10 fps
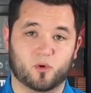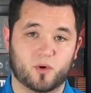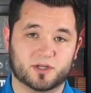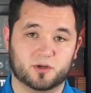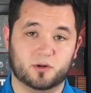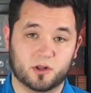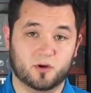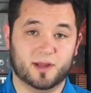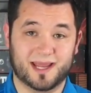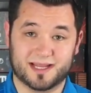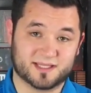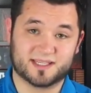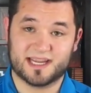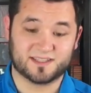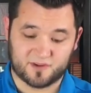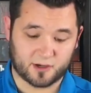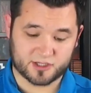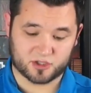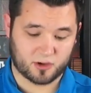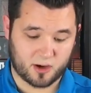but once you glue it, it stays
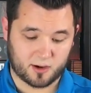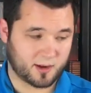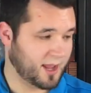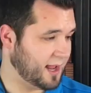very strong.